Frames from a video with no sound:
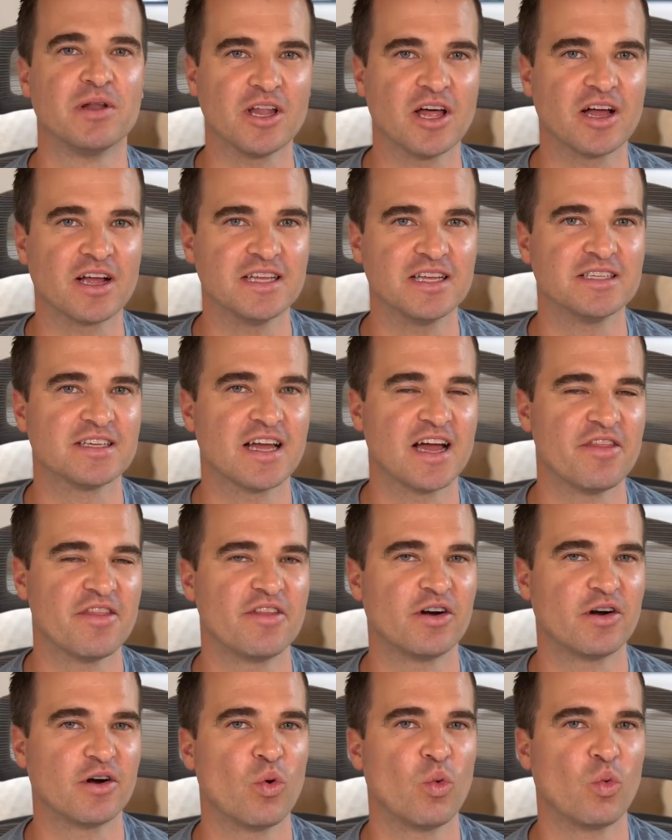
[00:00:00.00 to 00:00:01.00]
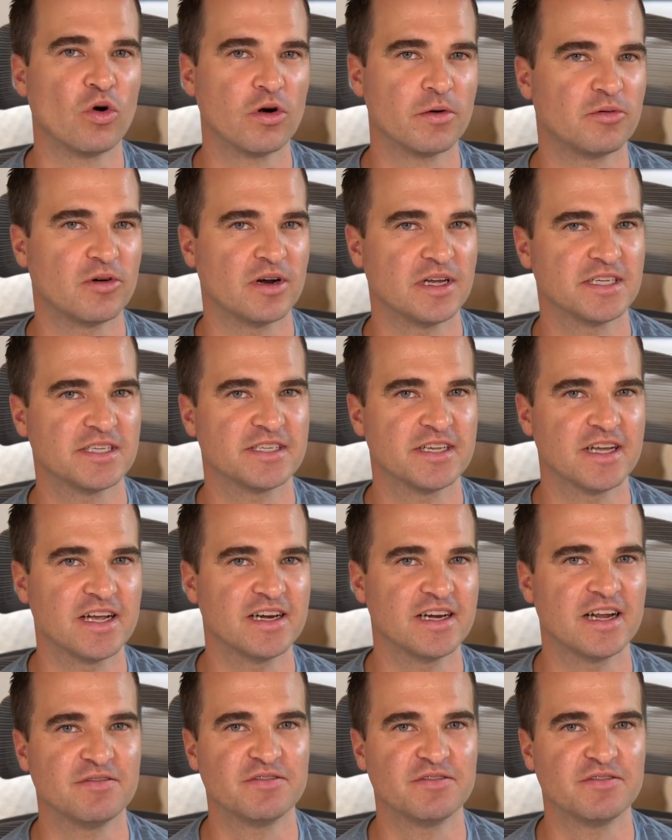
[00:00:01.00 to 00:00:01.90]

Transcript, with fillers: plugins on their WordPress site.